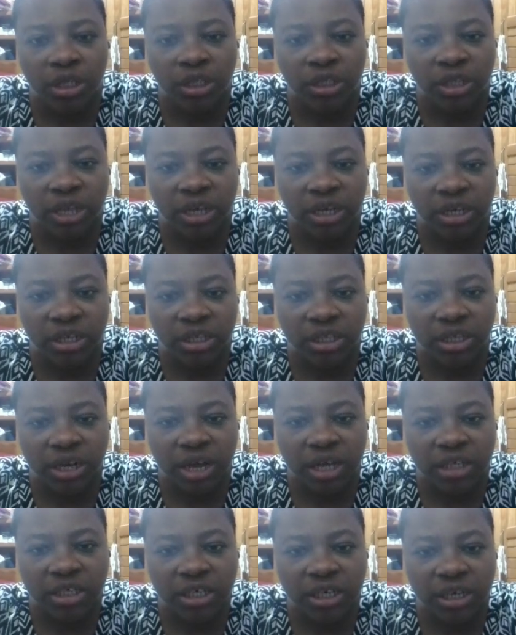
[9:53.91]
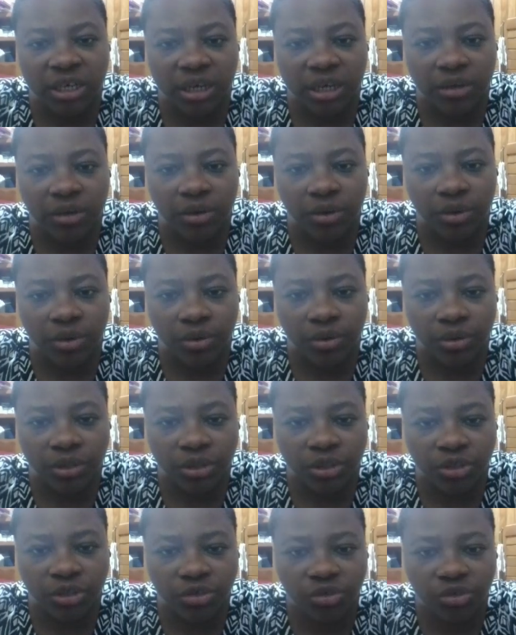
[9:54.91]
10 is larger than all
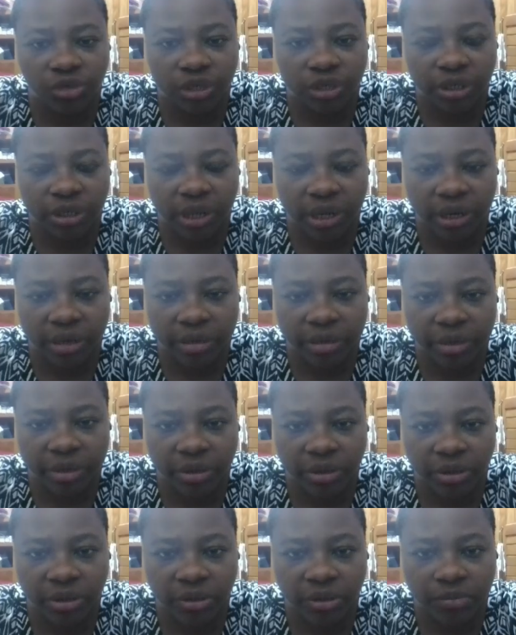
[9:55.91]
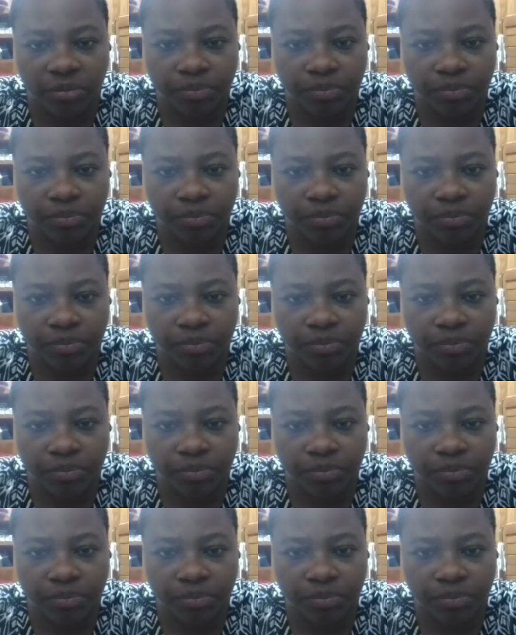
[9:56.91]
its children elements,